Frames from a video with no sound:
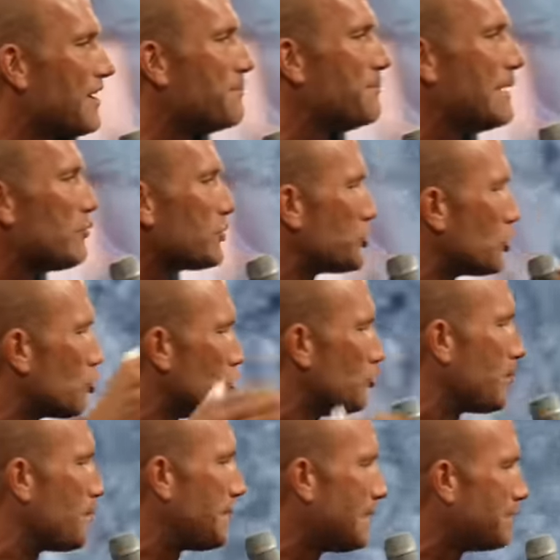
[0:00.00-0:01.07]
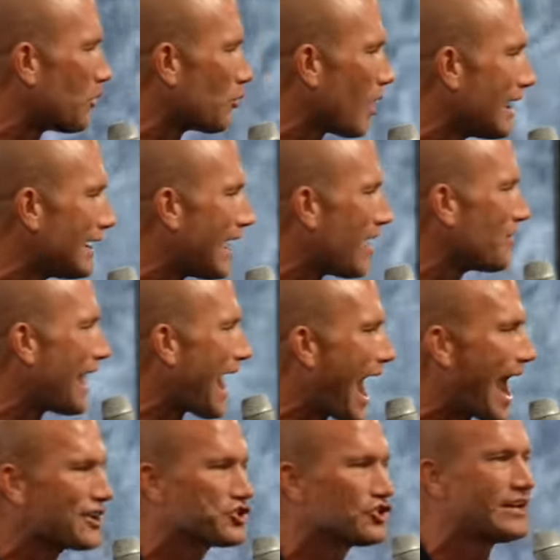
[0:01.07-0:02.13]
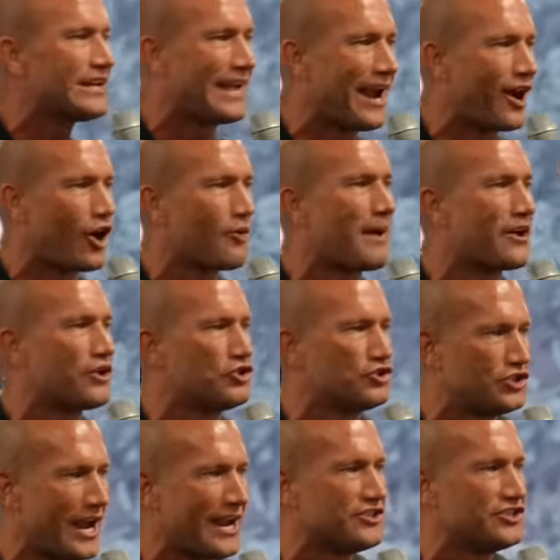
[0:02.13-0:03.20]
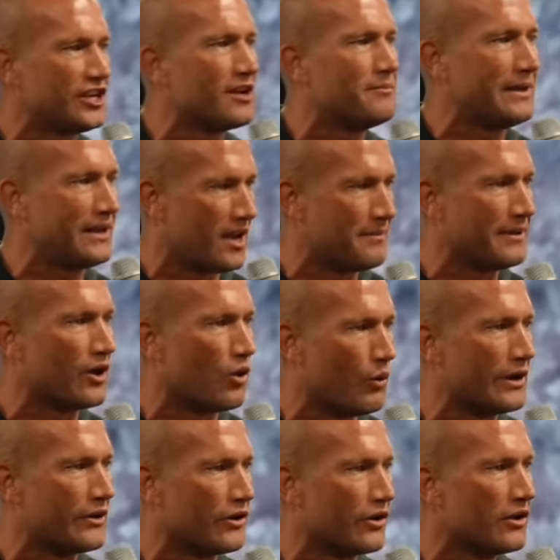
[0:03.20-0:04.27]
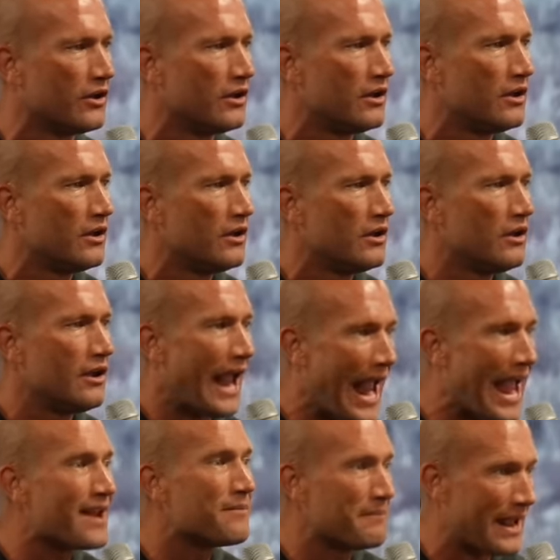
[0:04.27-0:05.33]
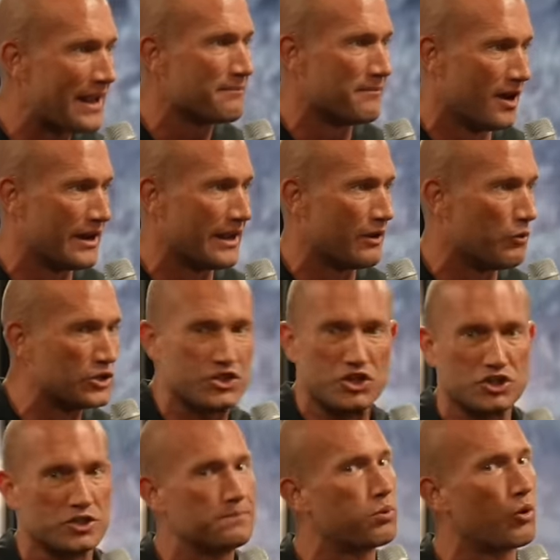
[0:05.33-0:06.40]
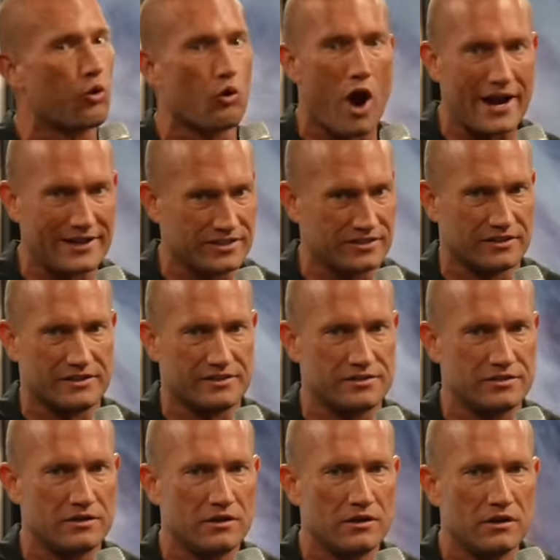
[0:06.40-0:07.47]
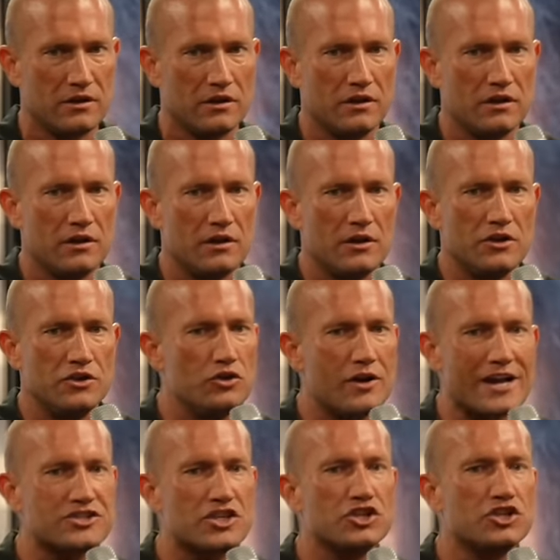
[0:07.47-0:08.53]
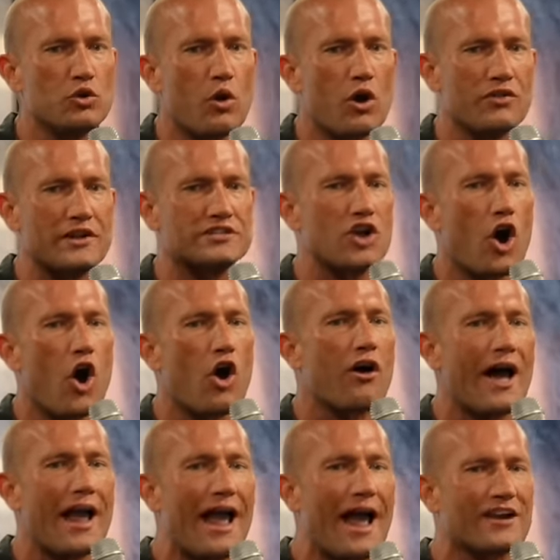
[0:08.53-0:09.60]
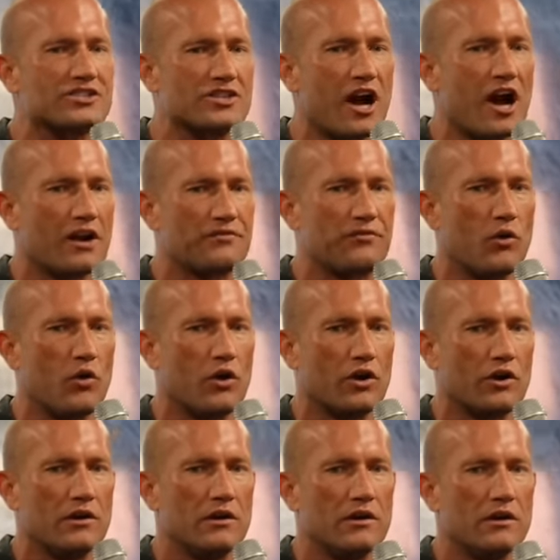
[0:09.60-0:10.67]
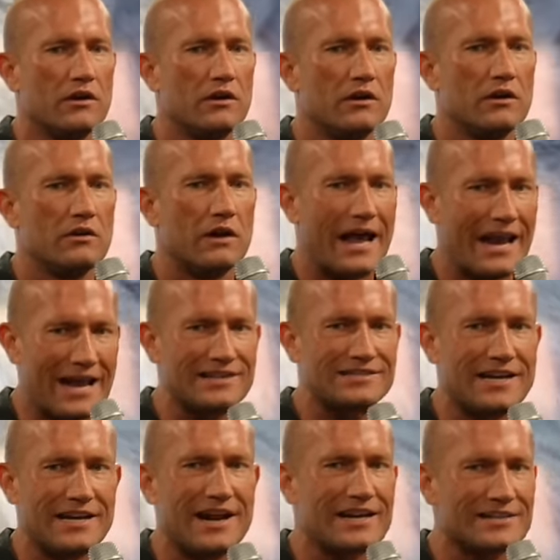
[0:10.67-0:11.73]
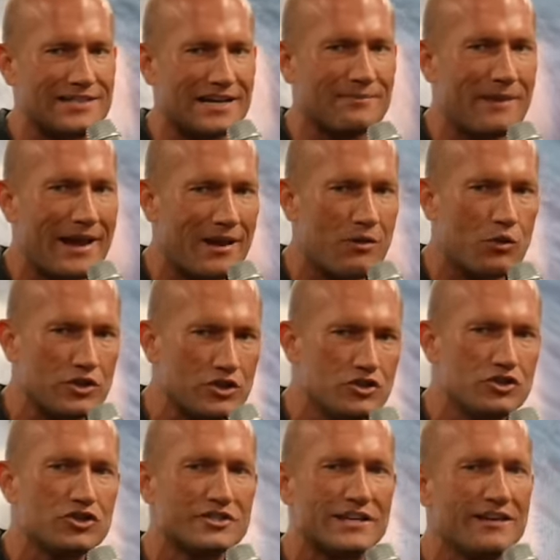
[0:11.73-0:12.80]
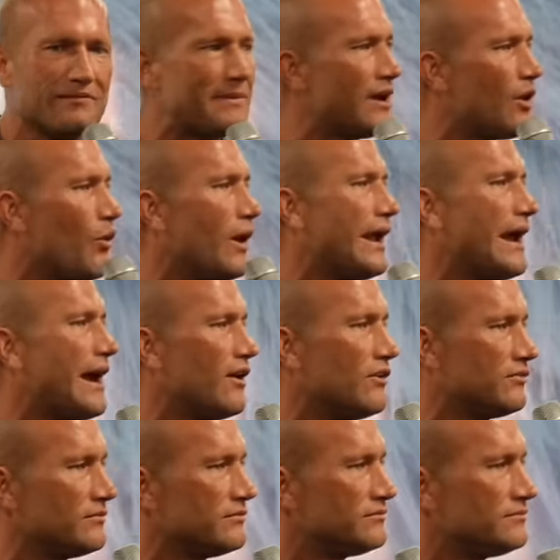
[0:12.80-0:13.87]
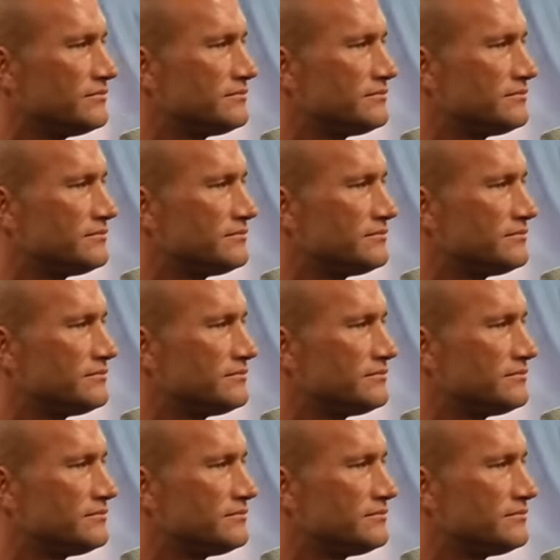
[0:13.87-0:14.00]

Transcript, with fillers: and be with a group of people right now that actually care about you changing and becoming a winner and make money, which is priceless. You guys can do all this. All I asked God for at 18, I said, Man, would you just give me a way out?